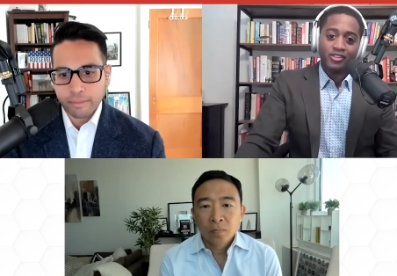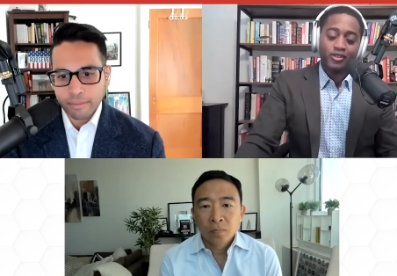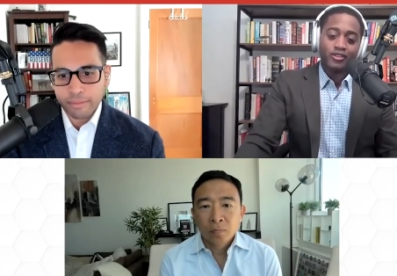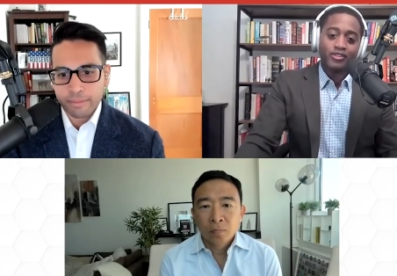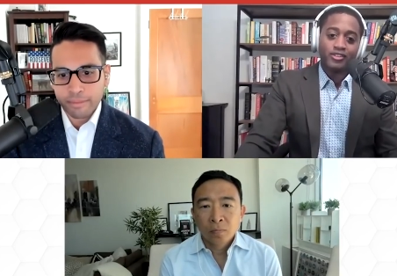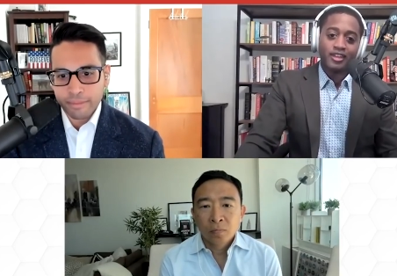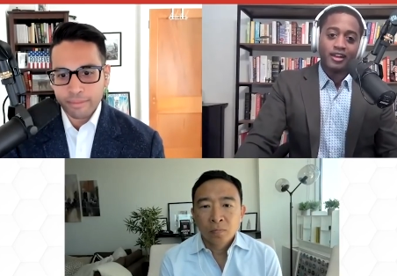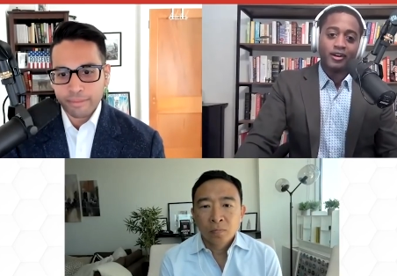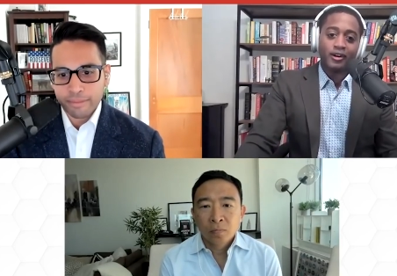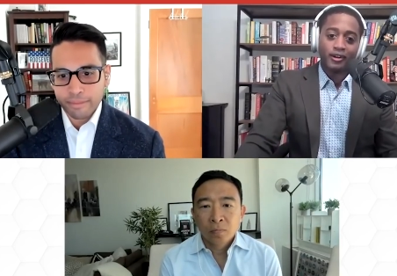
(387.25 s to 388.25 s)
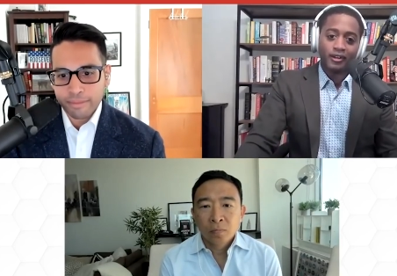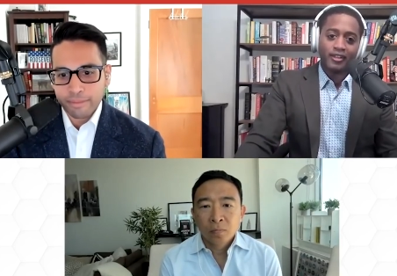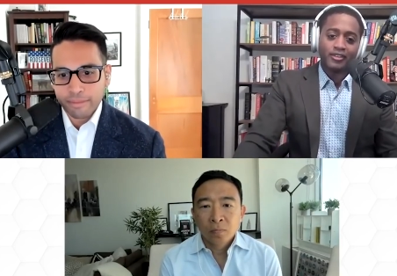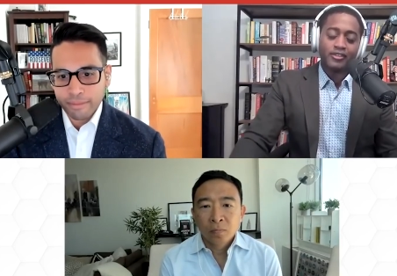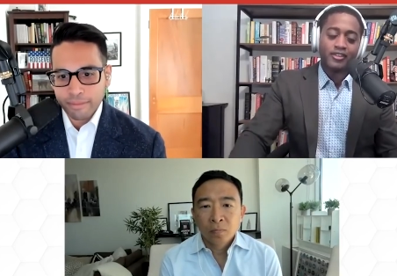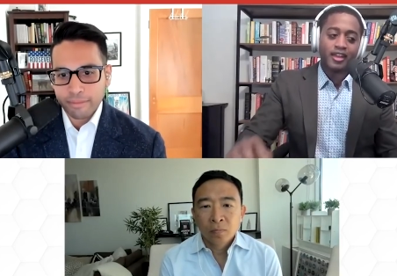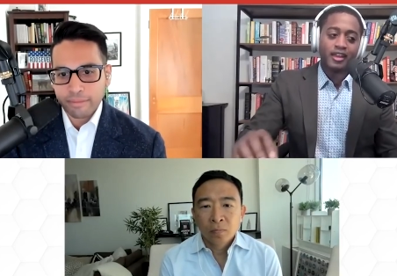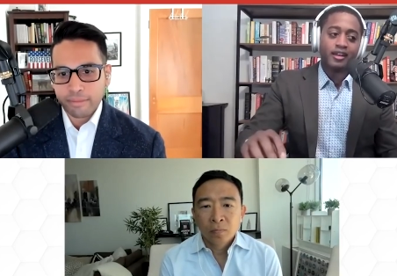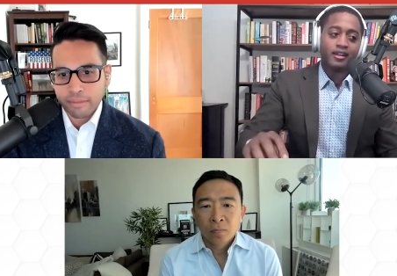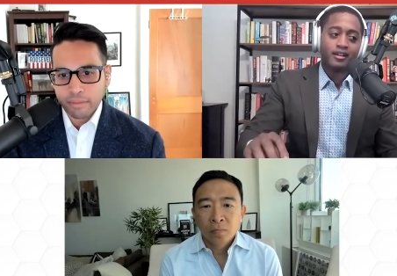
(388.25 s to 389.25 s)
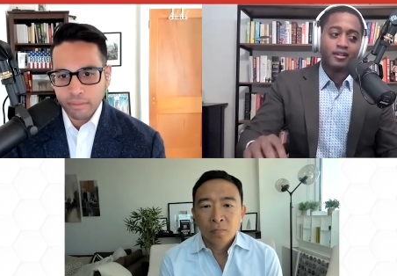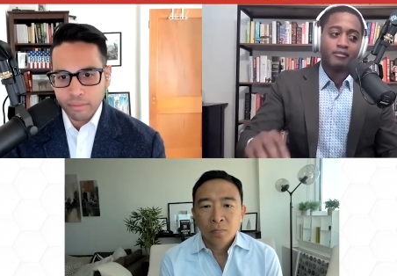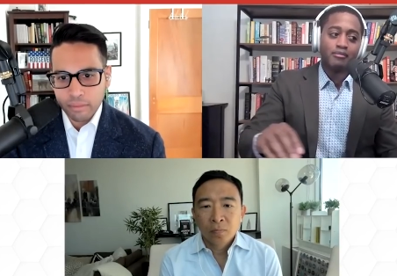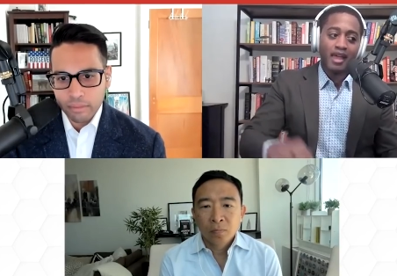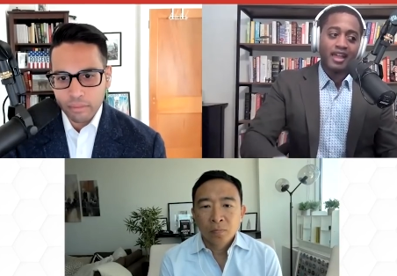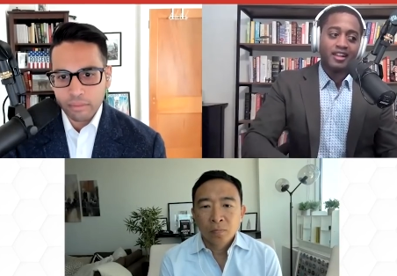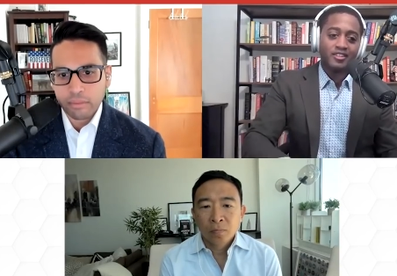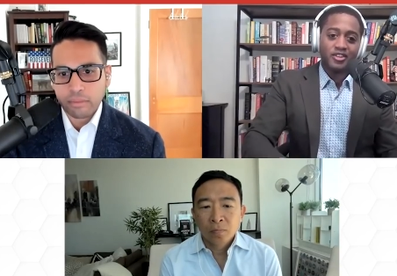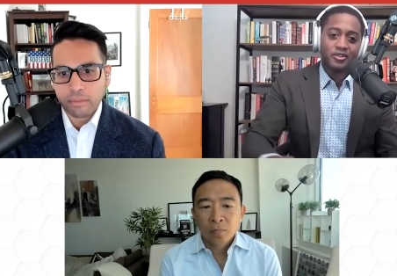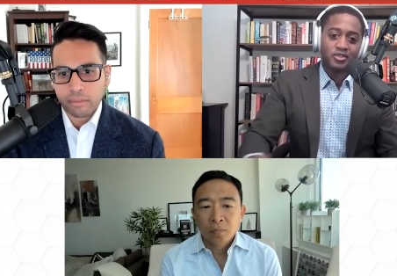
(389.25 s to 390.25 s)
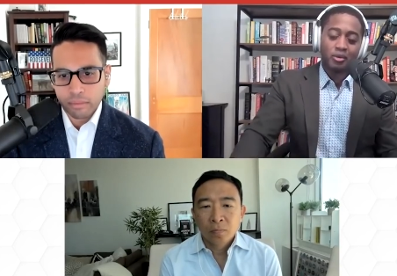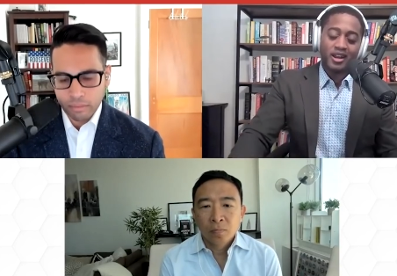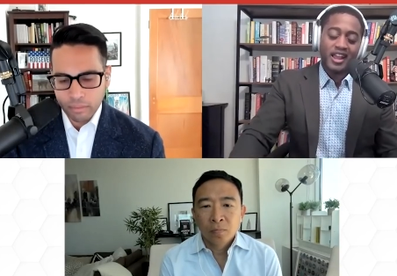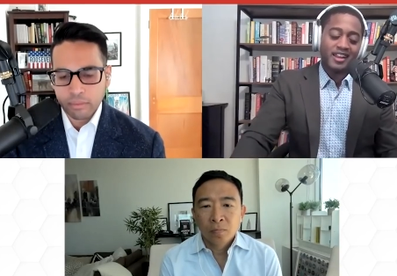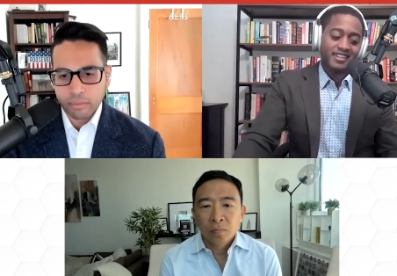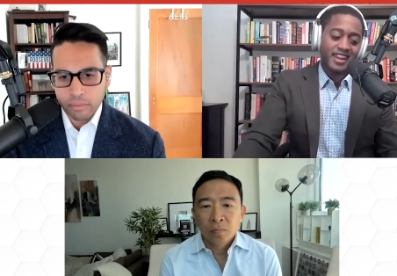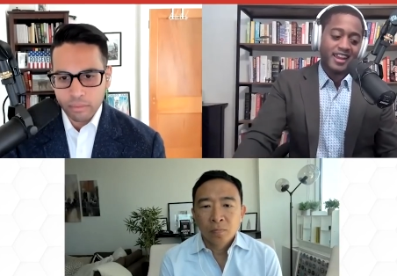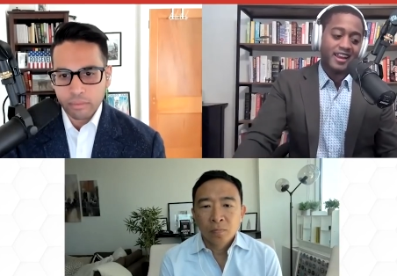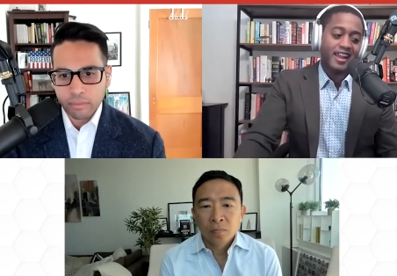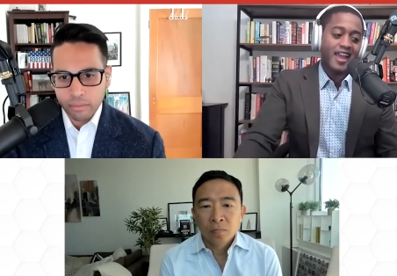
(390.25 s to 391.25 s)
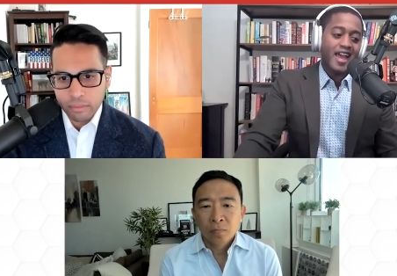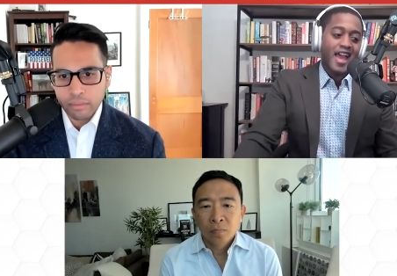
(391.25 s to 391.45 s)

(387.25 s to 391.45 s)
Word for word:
Speaker 1: So this is in early, this is in May, June twenty eighteen.